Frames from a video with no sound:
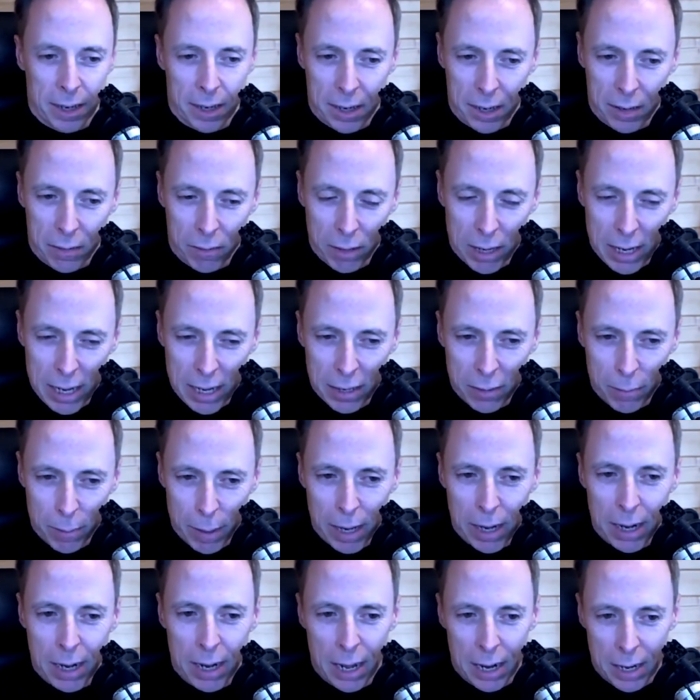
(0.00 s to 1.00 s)
I really spent
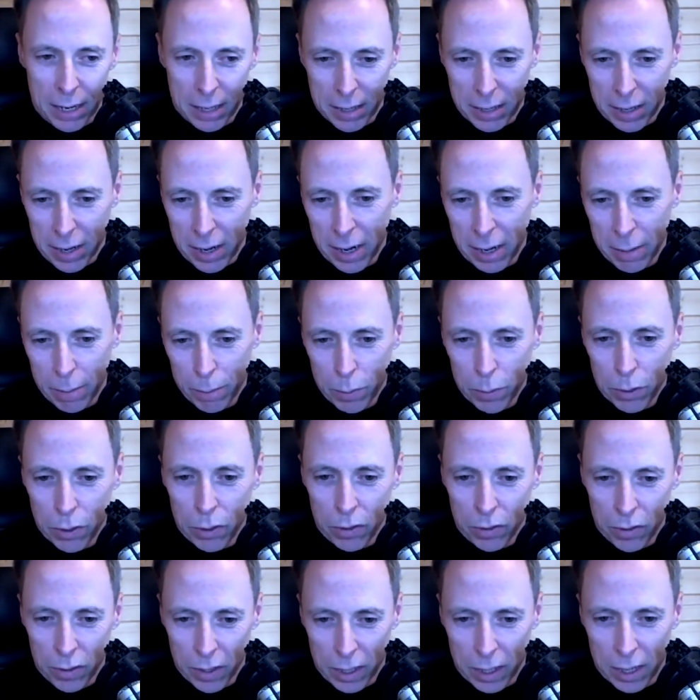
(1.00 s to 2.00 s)
a lot of time
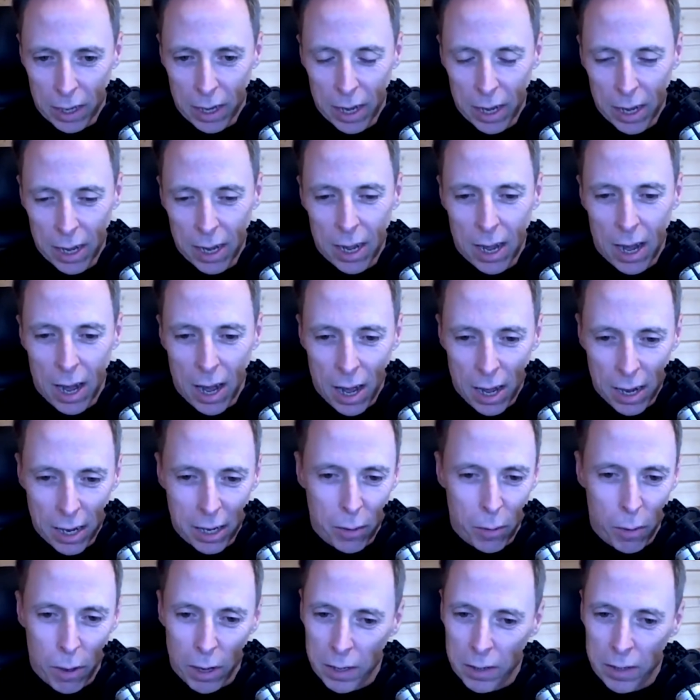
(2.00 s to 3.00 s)
producing high
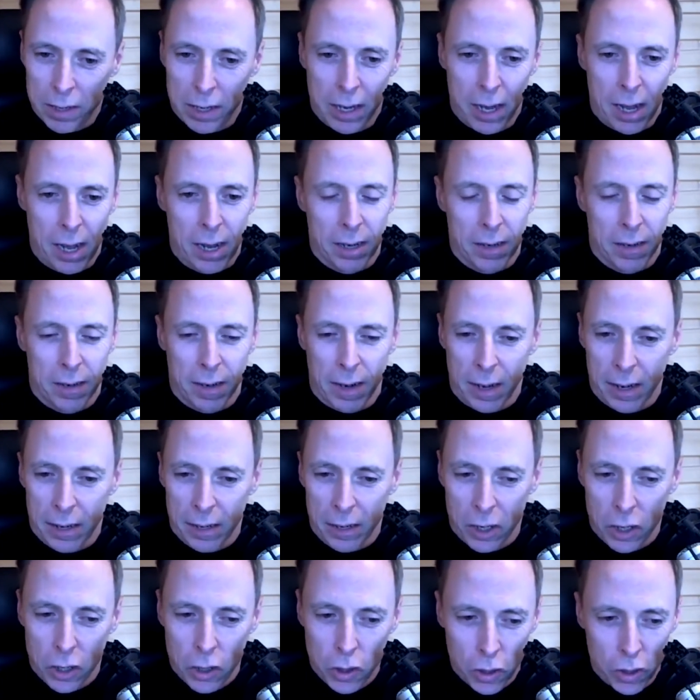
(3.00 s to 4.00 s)
quality content,
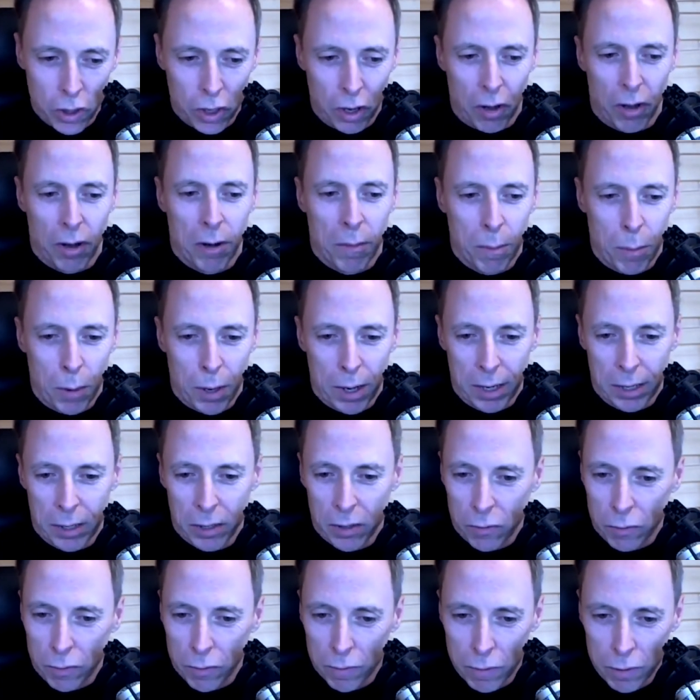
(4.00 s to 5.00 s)
good unbiased
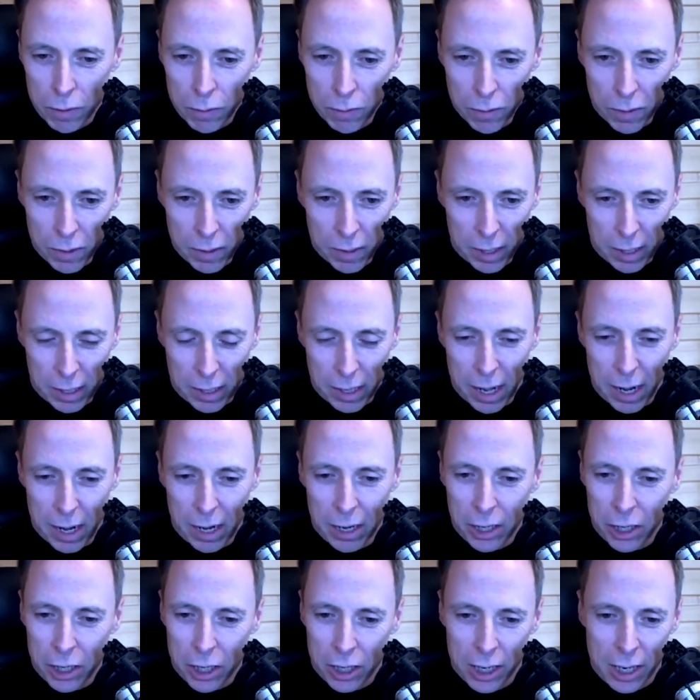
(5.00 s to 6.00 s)
reviews of
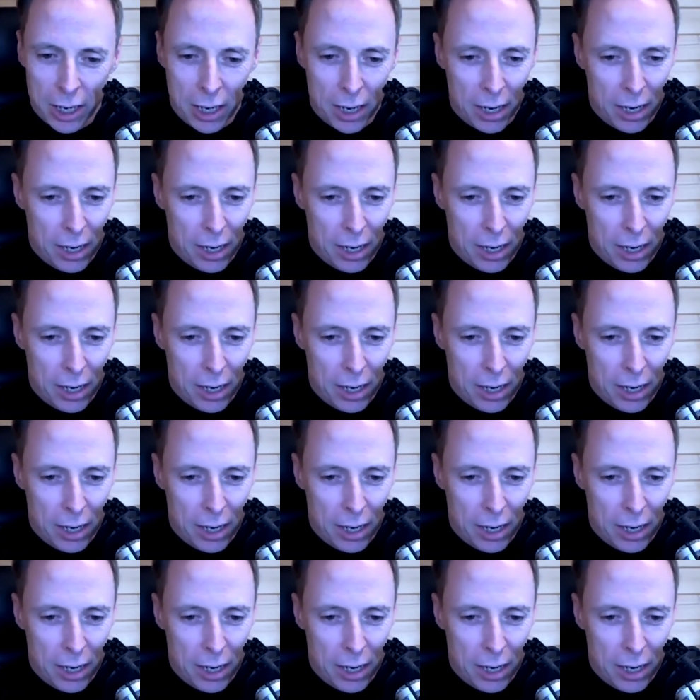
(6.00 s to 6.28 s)
technology,